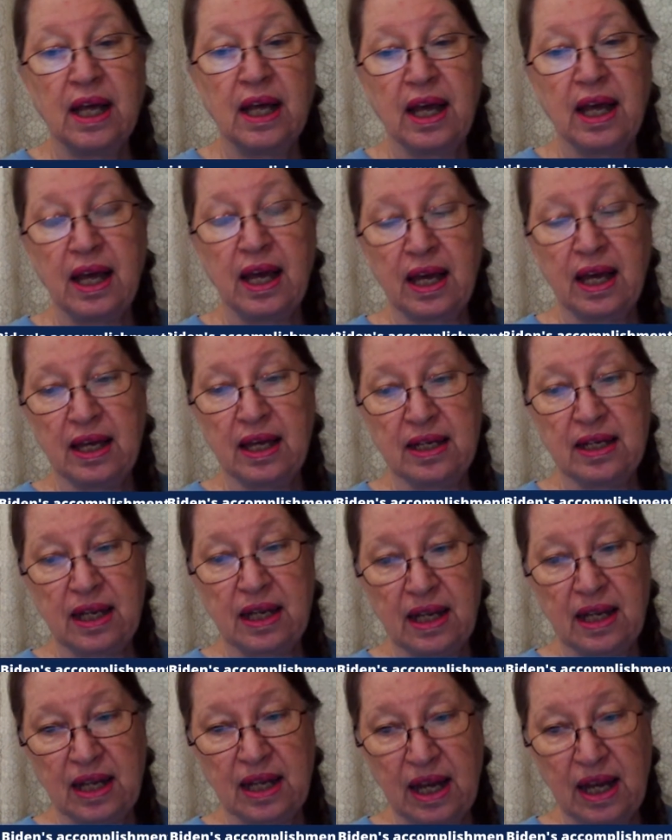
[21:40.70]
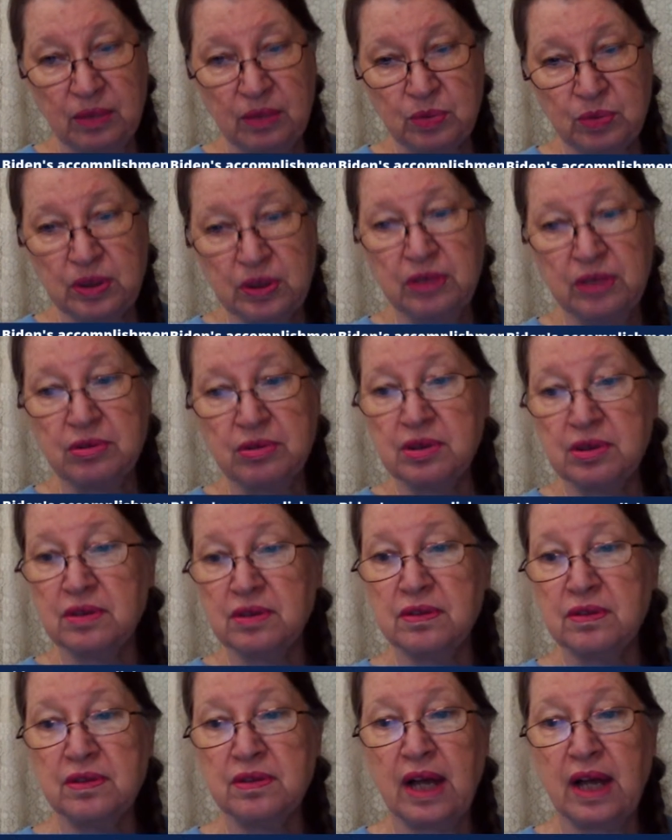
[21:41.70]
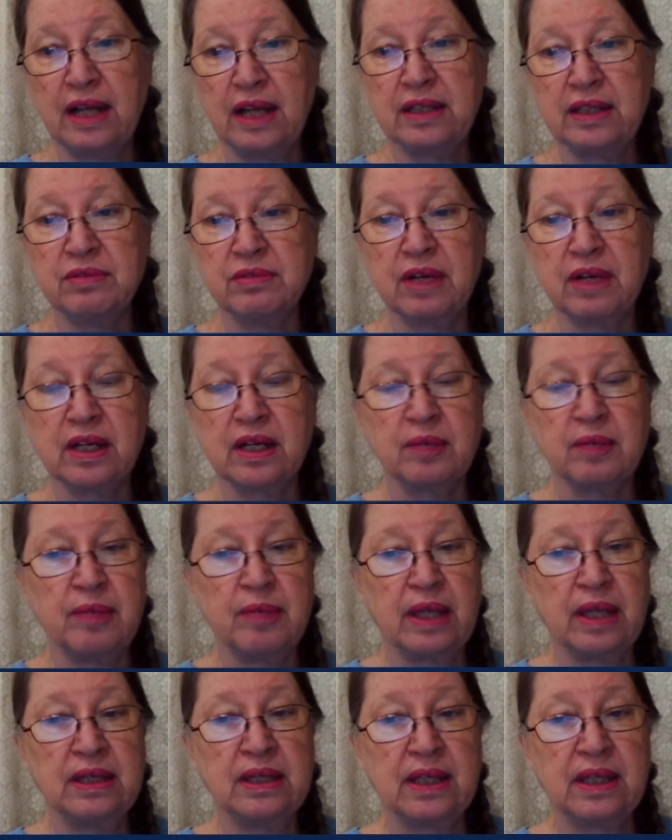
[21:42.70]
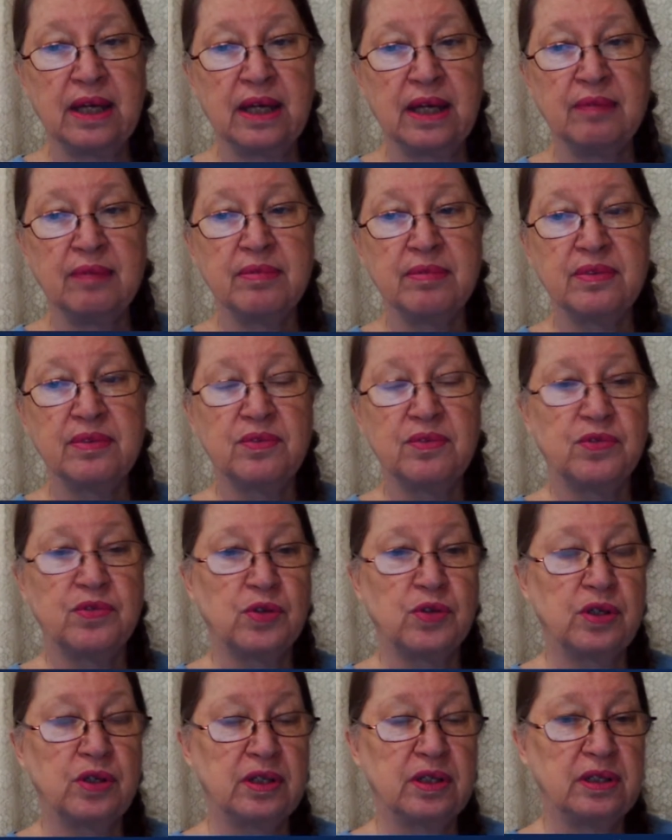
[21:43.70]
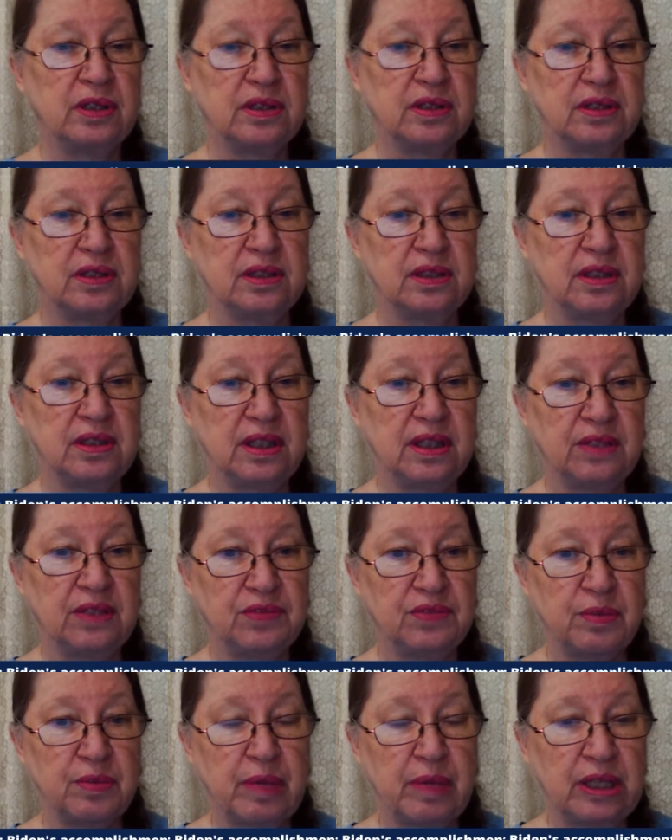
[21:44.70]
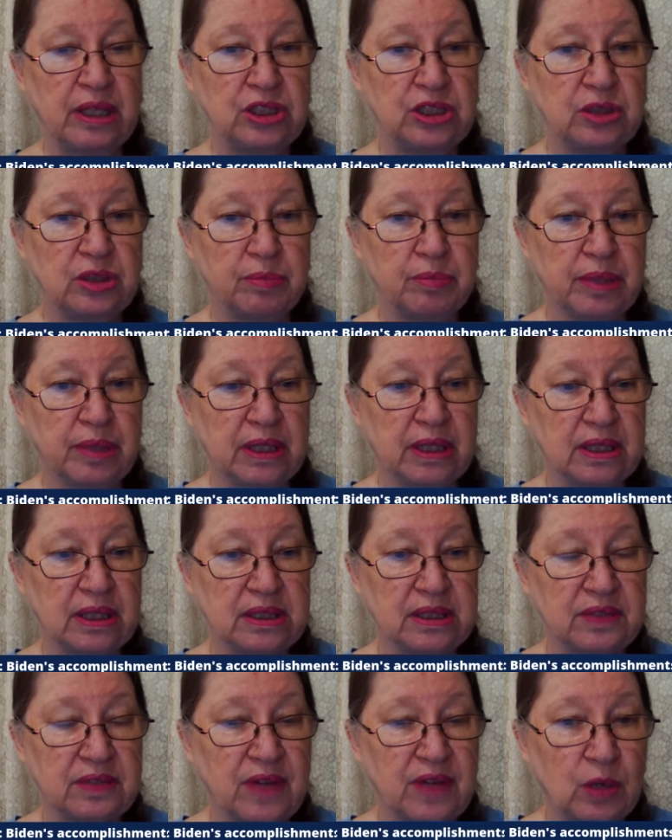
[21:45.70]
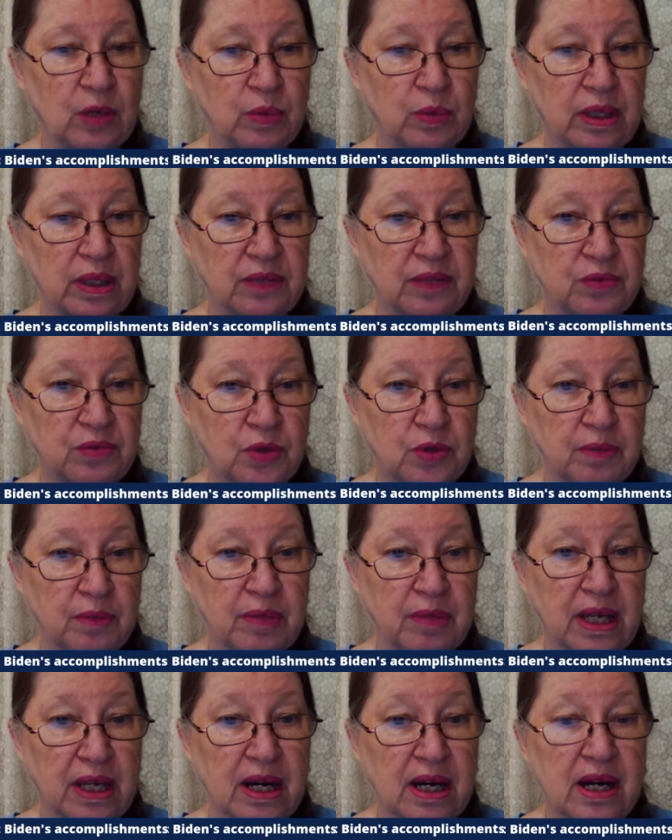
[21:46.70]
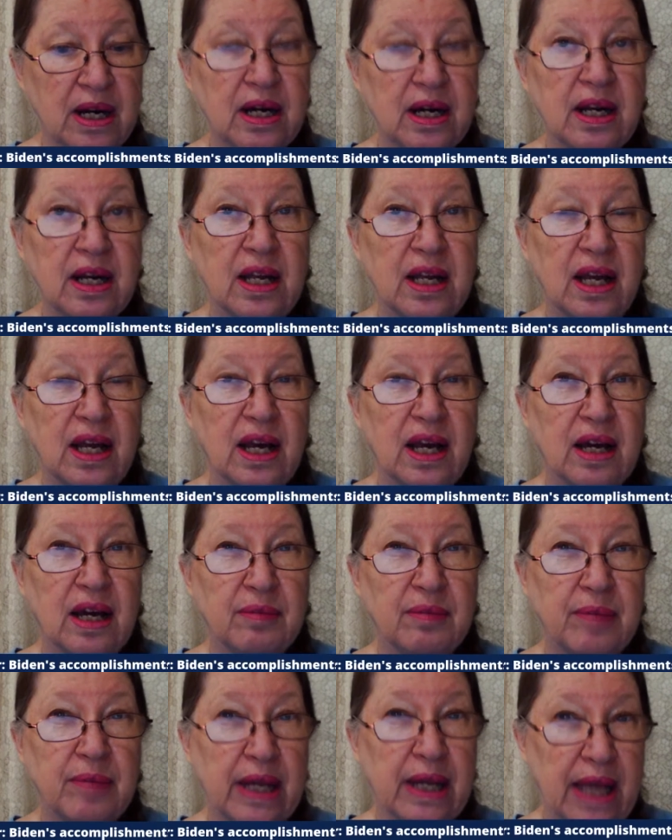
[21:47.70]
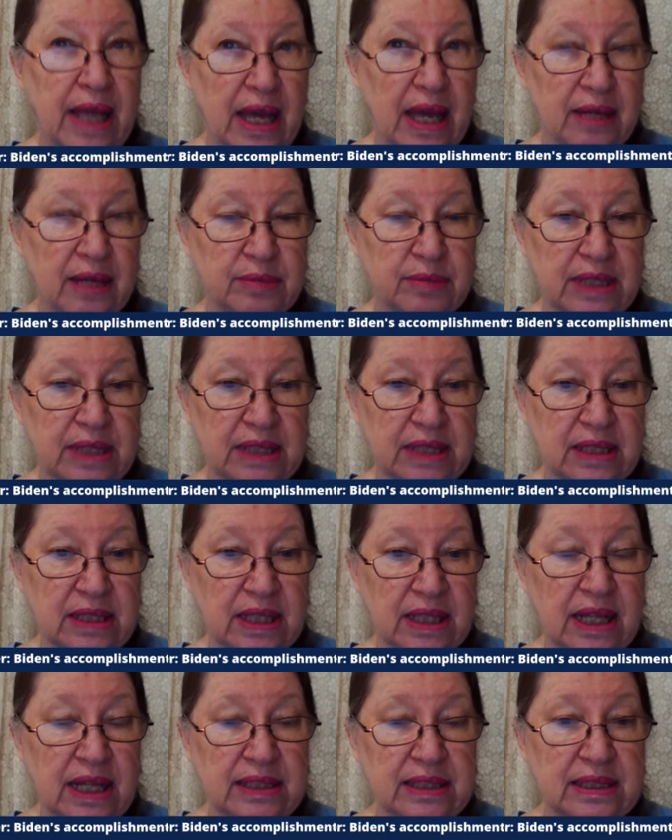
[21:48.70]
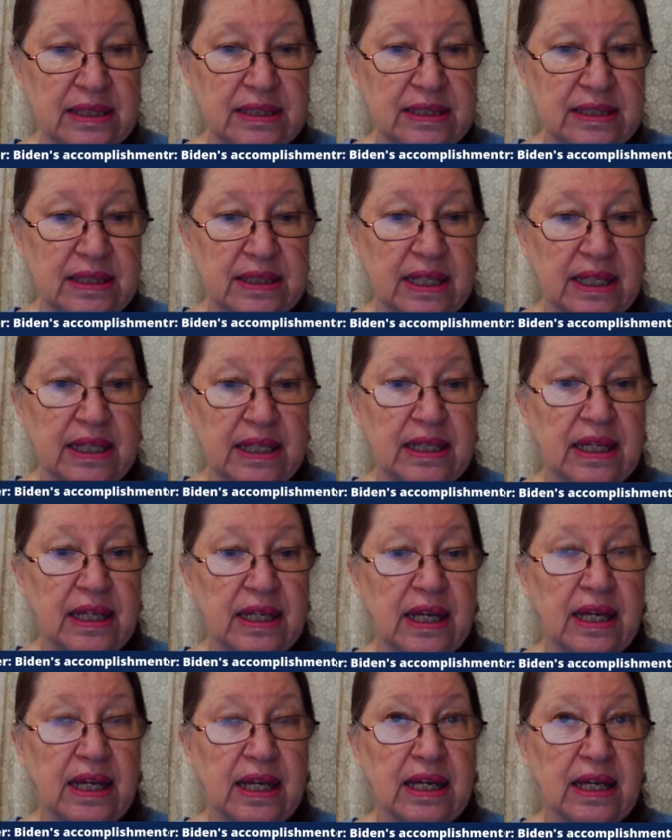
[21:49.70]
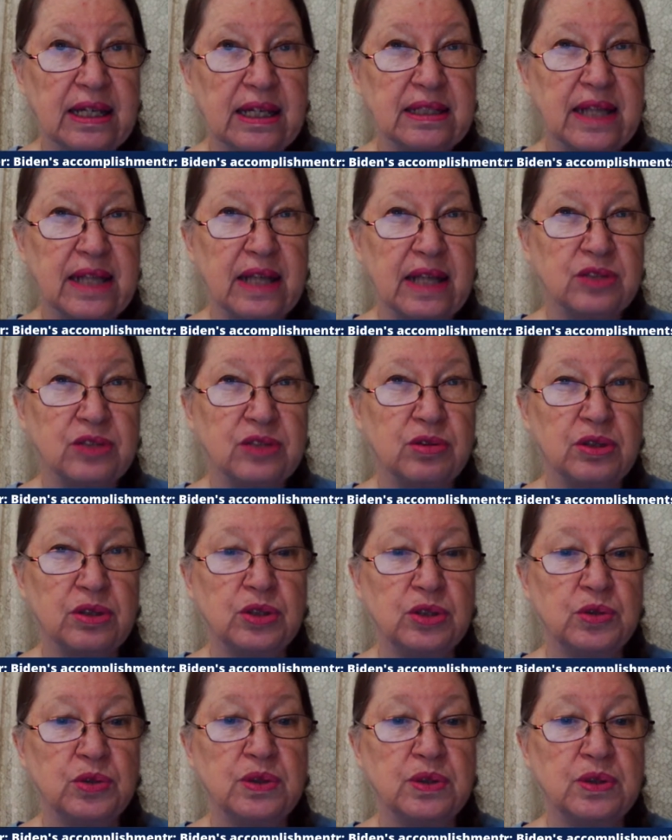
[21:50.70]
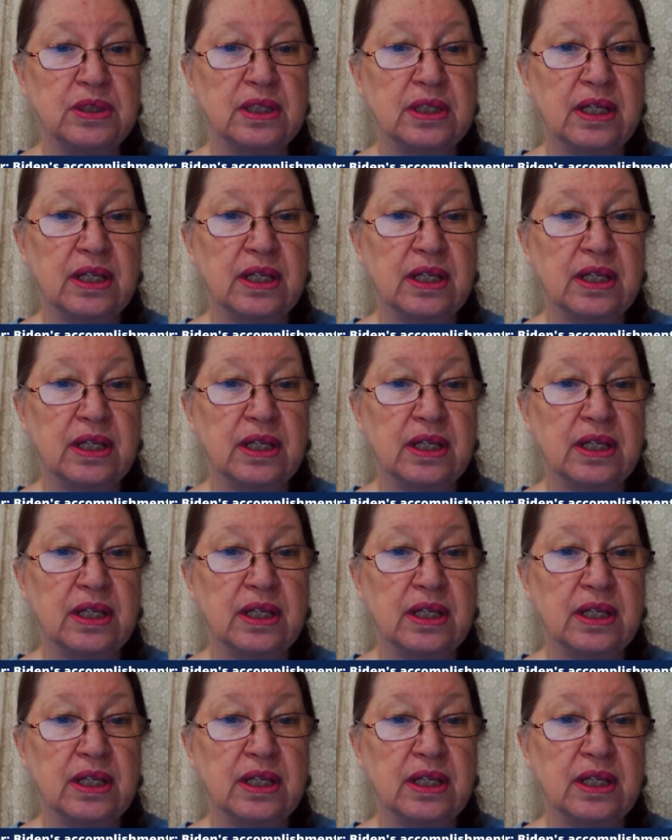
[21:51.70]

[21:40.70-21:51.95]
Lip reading: And I would highly recommend them for information because of how well informed they are. Mike Adams has a lot to say, and Natural News.